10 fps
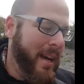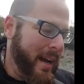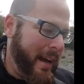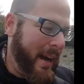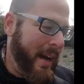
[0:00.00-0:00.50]

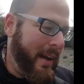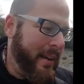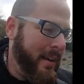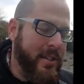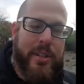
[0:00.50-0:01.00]

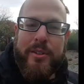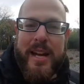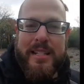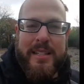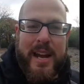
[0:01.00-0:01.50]
and until
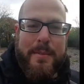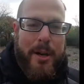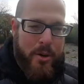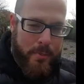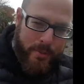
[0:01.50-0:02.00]
next time,
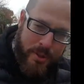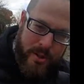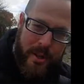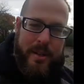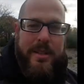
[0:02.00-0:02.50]
I hope
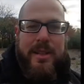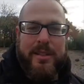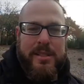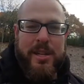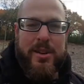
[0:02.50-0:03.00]
to
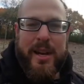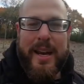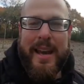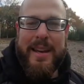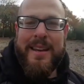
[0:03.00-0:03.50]
see you
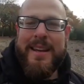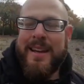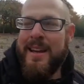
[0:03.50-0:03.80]
again.